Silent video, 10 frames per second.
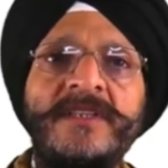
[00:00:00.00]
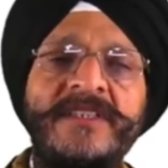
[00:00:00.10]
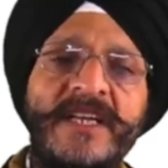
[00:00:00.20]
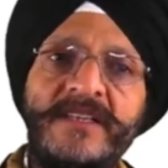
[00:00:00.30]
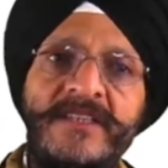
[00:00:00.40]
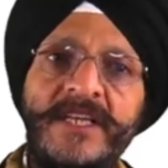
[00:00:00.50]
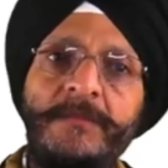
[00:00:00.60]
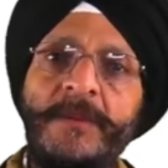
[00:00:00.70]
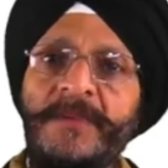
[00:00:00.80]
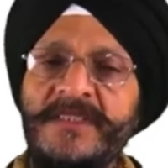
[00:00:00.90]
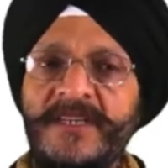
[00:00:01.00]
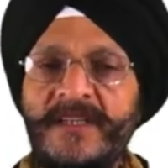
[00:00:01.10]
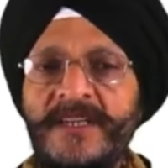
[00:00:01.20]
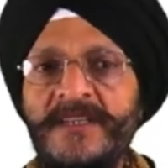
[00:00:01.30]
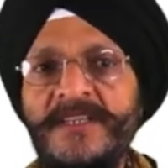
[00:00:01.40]
then there may be
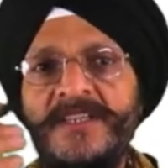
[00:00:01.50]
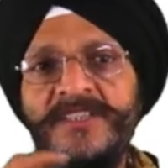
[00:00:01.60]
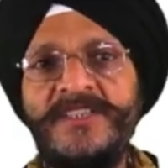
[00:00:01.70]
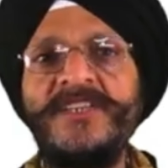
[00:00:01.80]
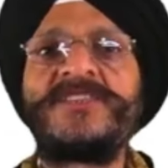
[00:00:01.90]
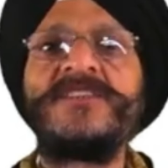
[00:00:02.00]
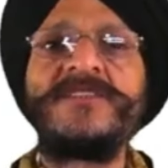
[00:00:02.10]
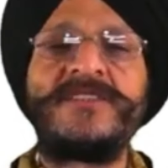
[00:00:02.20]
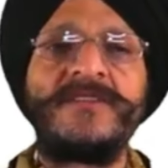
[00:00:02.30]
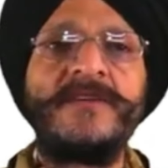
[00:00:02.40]
certain restrictions